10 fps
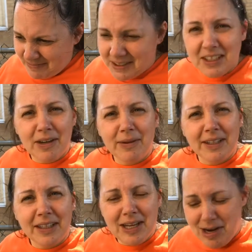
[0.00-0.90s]
Almost
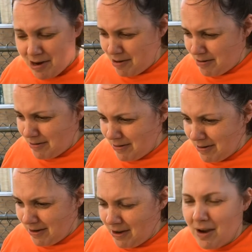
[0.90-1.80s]
time for senior
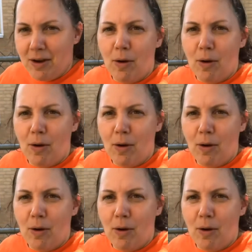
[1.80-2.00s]
discounts.